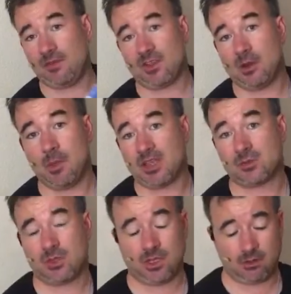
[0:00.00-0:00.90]
even going to mess
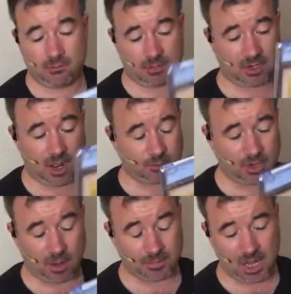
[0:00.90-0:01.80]
with it.
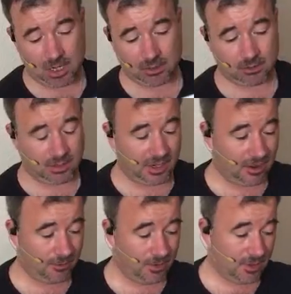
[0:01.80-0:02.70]
I'm done, you
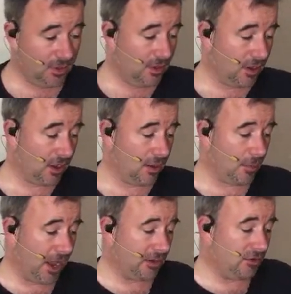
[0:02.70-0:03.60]
know.
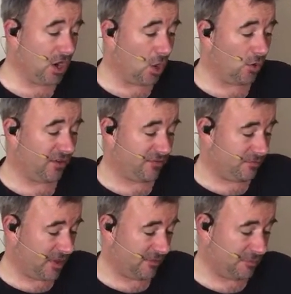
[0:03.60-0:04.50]
I don't know
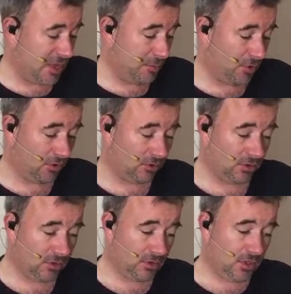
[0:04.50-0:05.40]
if people...
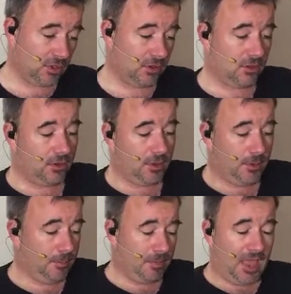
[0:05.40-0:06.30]

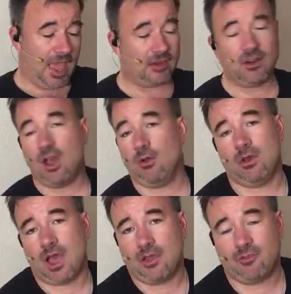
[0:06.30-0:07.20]
I don't know.
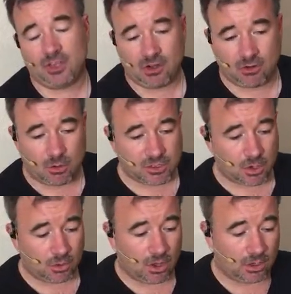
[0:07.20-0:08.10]
I really don't know what's
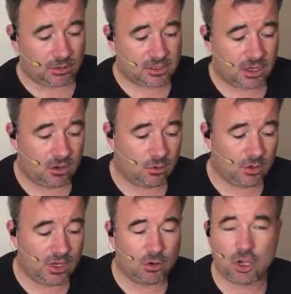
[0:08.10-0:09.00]
going on. So,
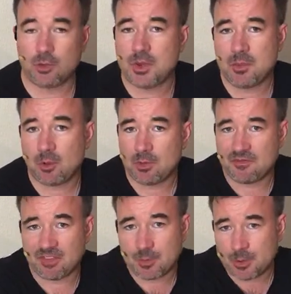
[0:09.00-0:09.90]
you know, could people be
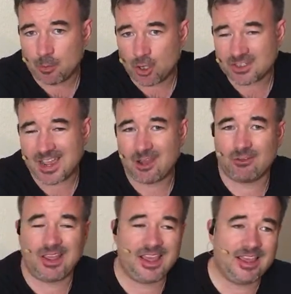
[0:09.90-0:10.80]
flipping books
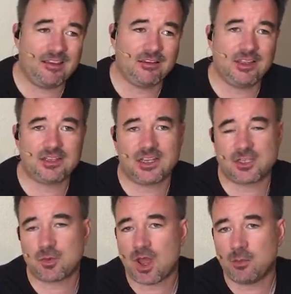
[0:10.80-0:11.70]
out?
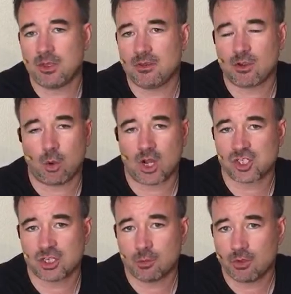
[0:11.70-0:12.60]
It's probably
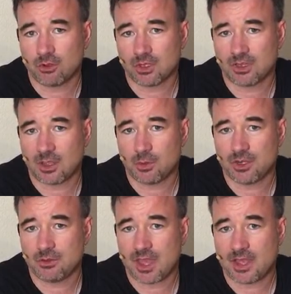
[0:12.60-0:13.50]
questionable that they would
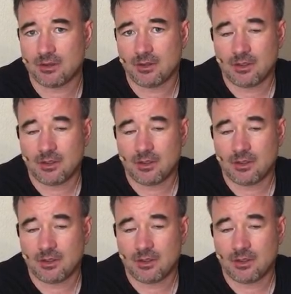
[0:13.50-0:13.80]
do that.